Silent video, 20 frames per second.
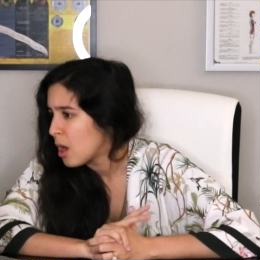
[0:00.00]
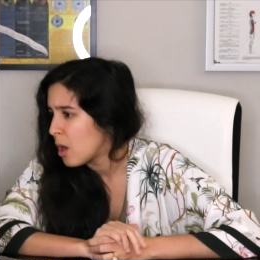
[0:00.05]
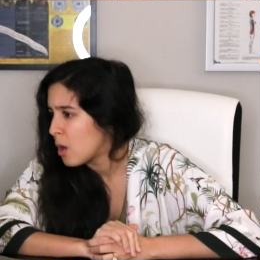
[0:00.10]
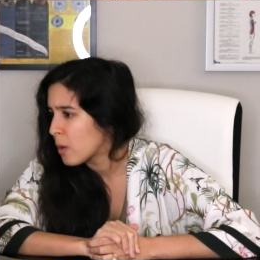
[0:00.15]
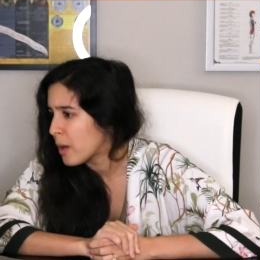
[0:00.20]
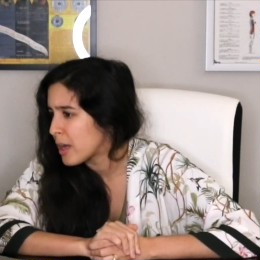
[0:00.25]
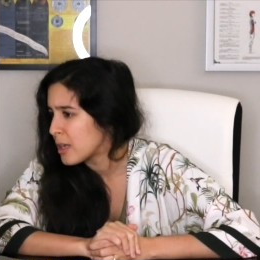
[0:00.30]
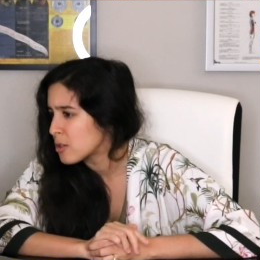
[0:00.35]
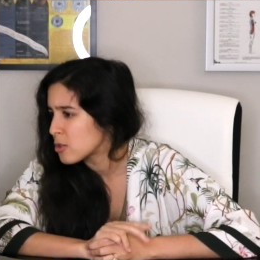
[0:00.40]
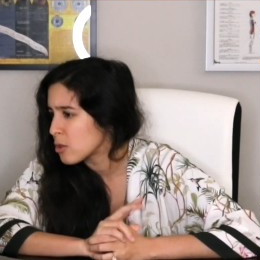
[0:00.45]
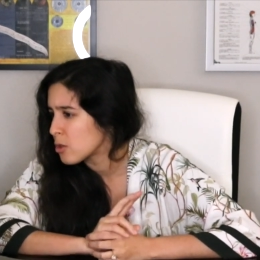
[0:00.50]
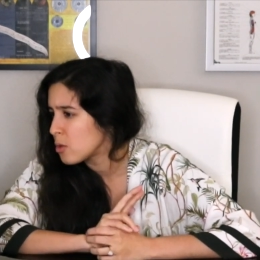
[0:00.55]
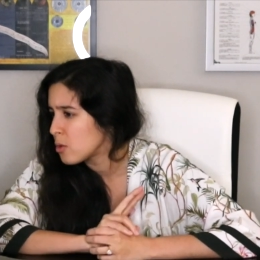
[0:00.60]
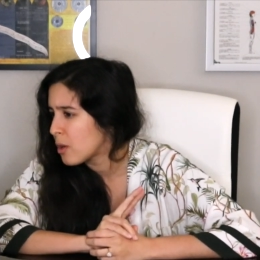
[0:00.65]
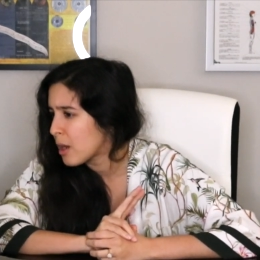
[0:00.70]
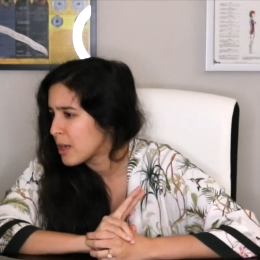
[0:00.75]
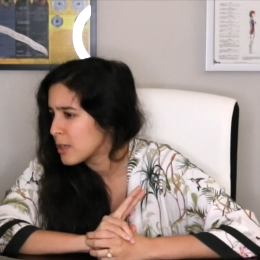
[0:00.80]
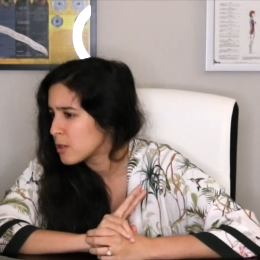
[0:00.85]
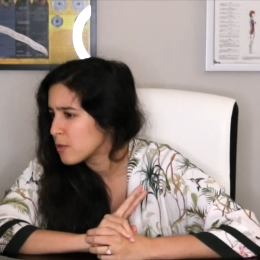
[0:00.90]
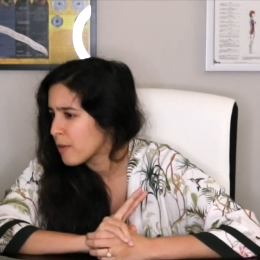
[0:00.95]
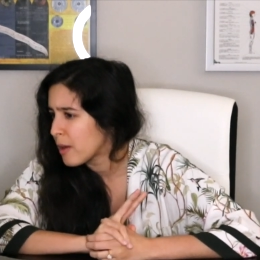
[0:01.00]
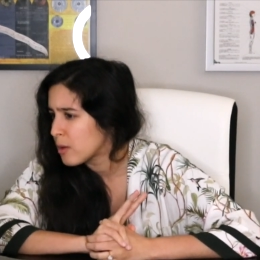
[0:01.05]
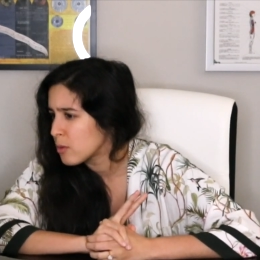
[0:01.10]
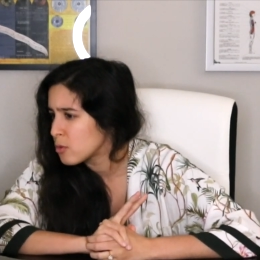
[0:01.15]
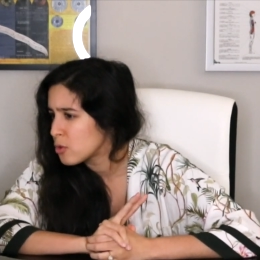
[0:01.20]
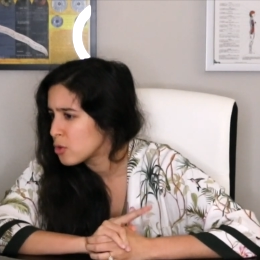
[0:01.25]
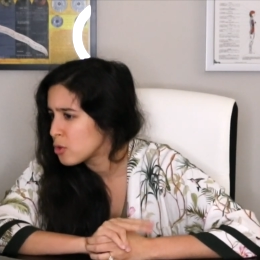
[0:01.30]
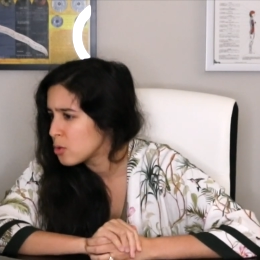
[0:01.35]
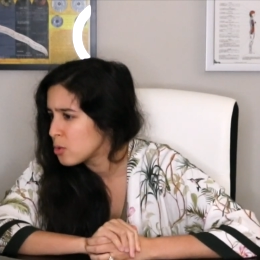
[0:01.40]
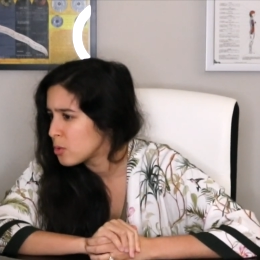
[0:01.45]
Okay, so you guys
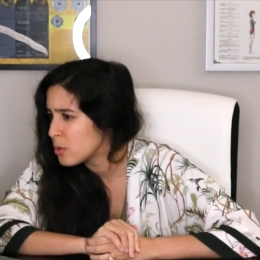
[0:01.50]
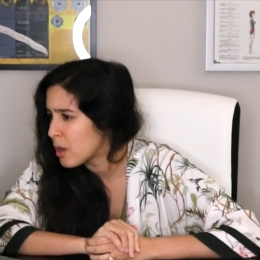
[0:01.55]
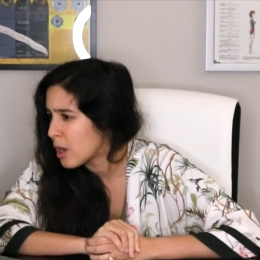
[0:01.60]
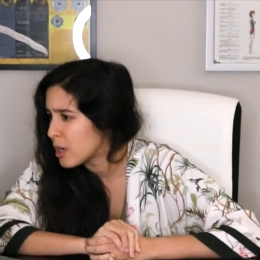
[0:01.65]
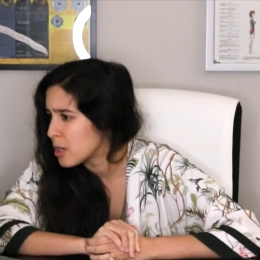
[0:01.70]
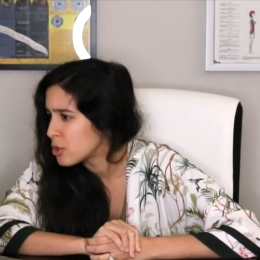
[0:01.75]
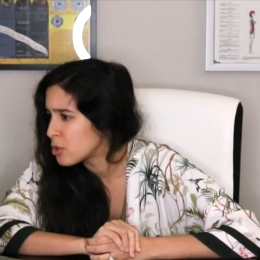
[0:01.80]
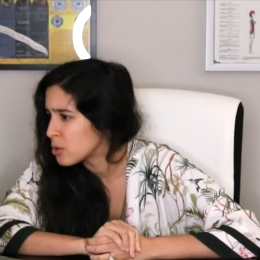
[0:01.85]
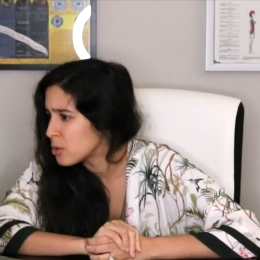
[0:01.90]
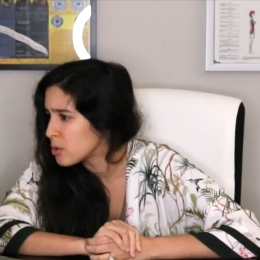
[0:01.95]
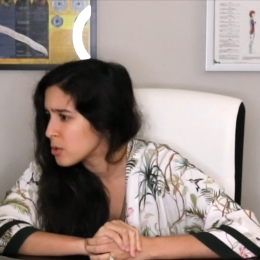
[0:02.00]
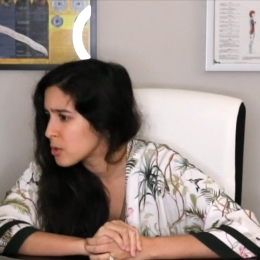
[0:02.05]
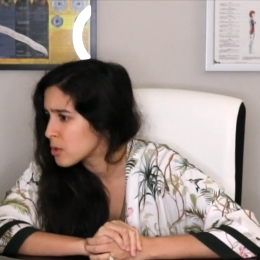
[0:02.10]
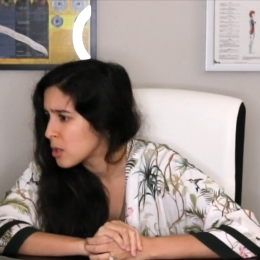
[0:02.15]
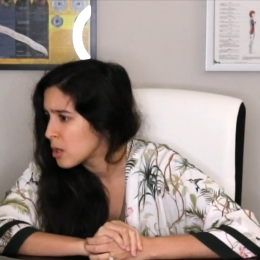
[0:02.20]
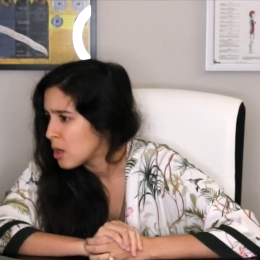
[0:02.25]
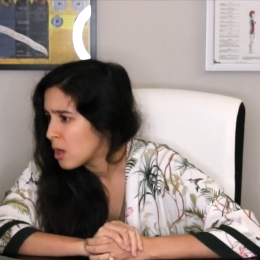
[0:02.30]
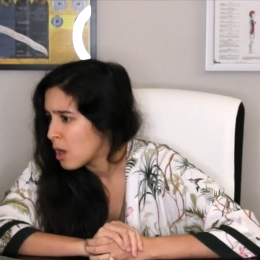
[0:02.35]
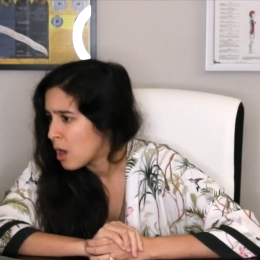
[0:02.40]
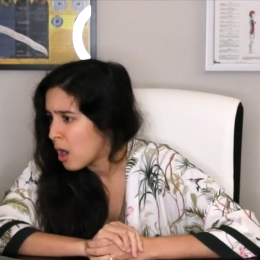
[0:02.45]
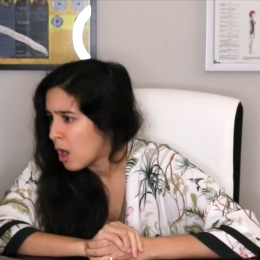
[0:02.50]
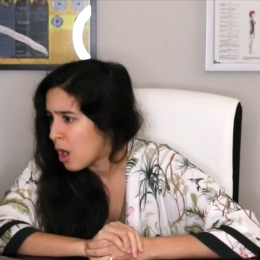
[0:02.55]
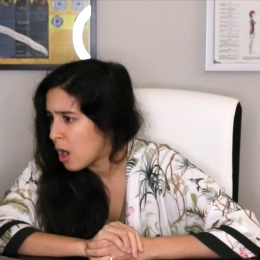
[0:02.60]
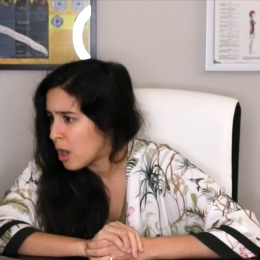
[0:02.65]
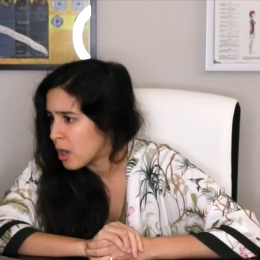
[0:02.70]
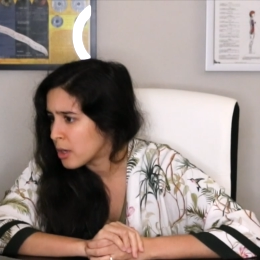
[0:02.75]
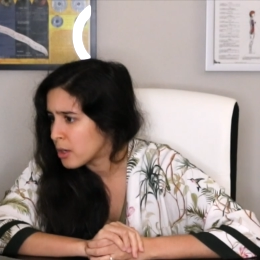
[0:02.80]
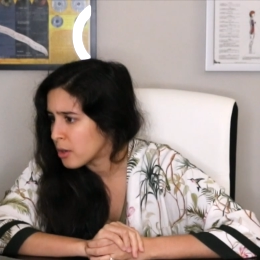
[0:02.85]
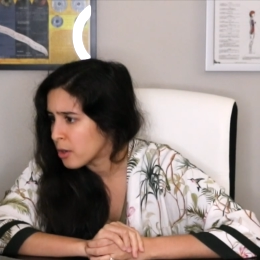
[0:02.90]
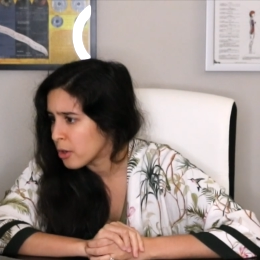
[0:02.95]
found 2 nodules
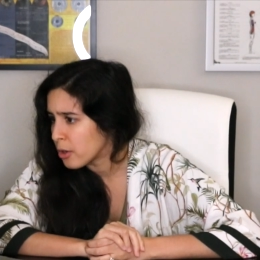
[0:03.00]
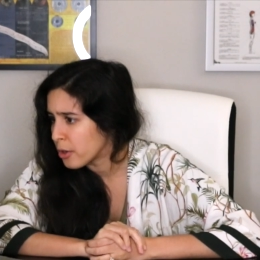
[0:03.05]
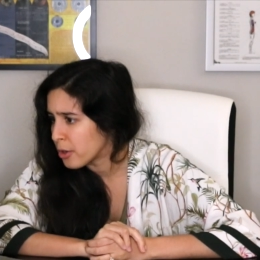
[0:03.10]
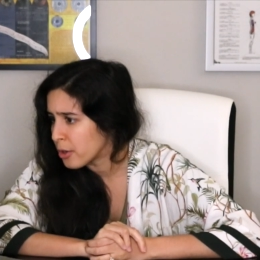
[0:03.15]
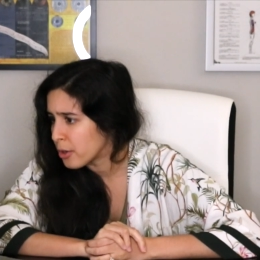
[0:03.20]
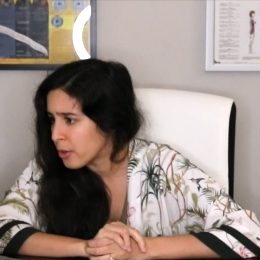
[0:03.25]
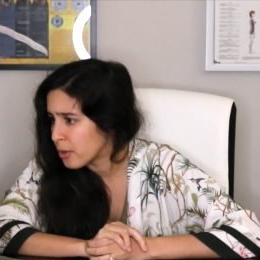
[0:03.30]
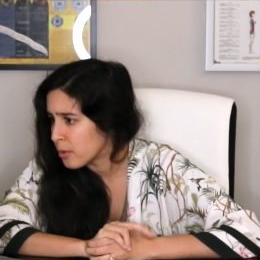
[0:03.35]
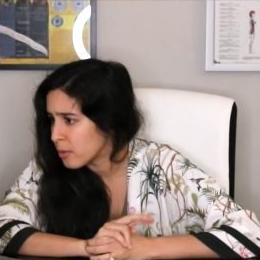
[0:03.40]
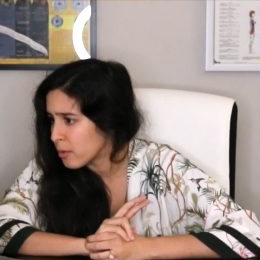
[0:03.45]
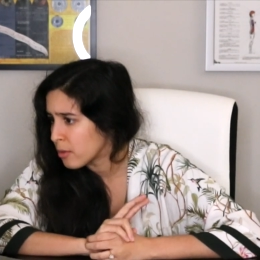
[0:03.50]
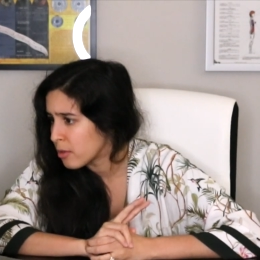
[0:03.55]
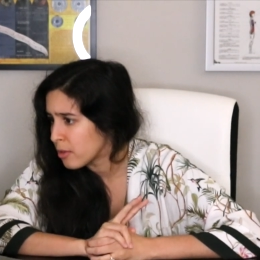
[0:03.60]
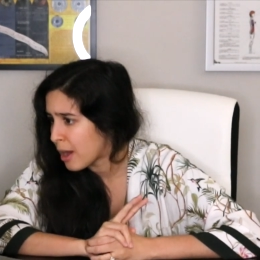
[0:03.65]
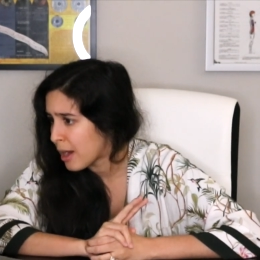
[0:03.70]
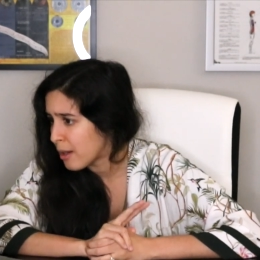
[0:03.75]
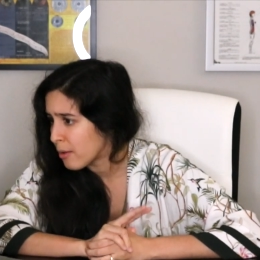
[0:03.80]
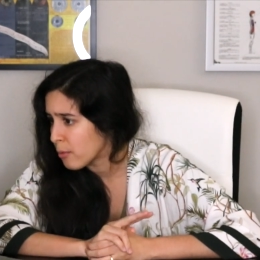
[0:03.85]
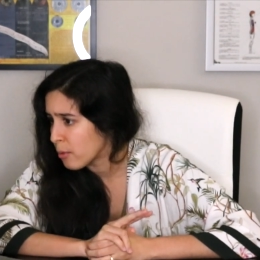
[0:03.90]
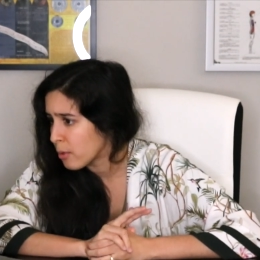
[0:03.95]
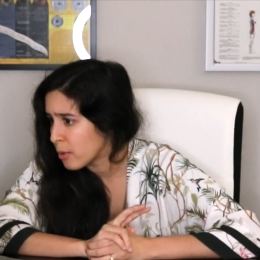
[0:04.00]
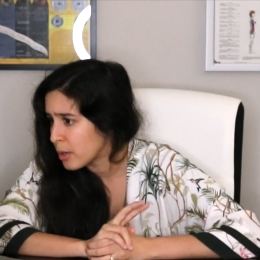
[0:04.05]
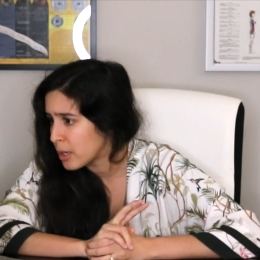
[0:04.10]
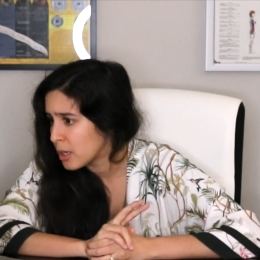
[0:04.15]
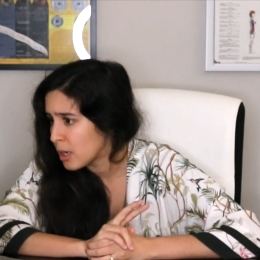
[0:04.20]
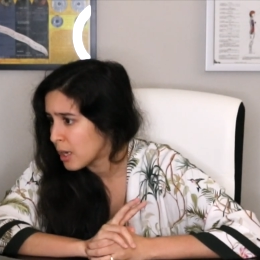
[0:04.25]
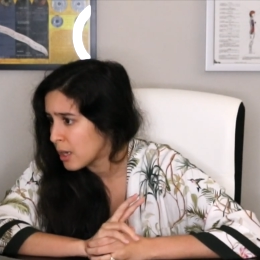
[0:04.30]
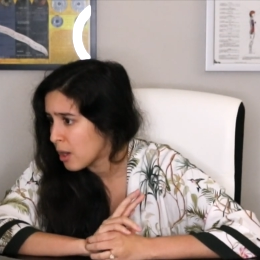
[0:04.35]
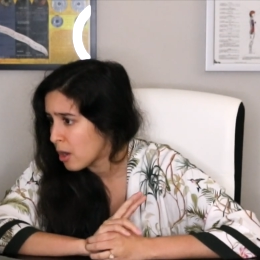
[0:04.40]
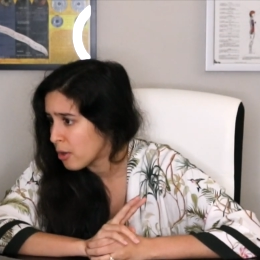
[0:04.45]
on her thyroid
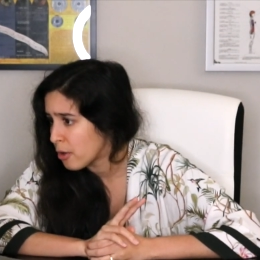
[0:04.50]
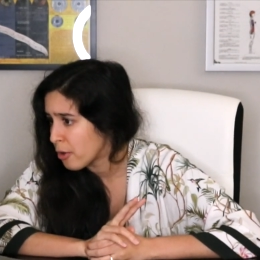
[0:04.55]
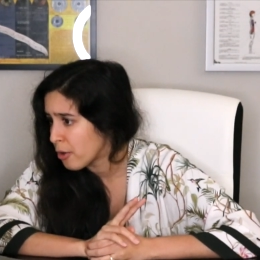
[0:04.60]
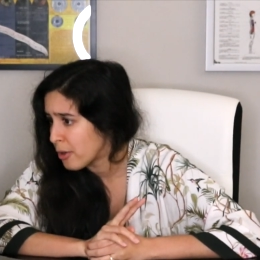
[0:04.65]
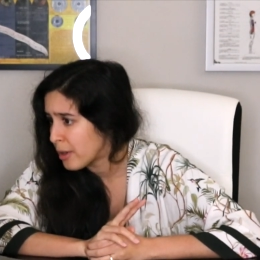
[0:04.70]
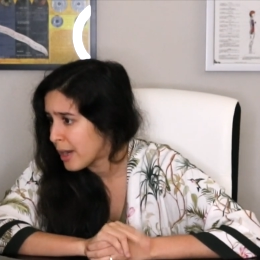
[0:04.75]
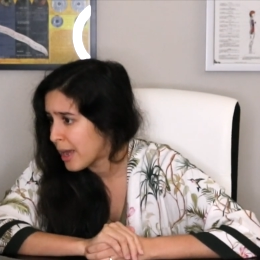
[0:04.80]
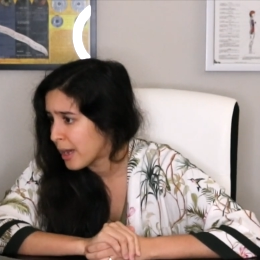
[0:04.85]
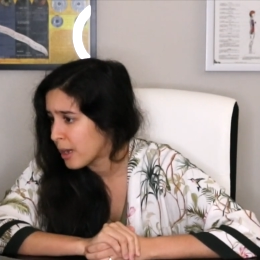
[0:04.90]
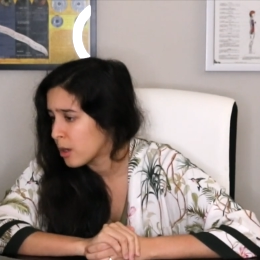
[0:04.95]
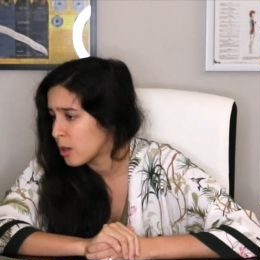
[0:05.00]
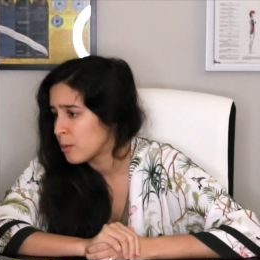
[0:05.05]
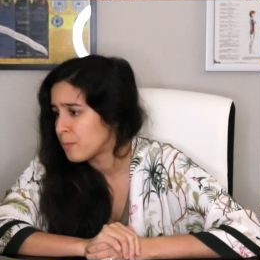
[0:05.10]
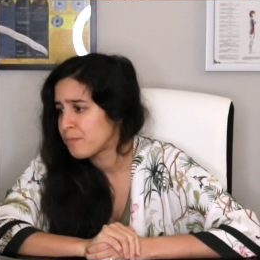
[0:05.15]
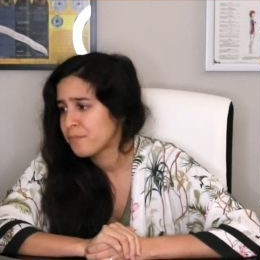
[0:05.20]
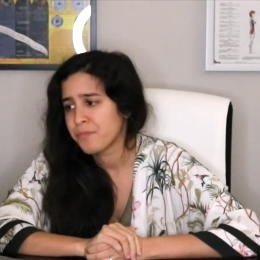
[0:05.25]
and on her neck.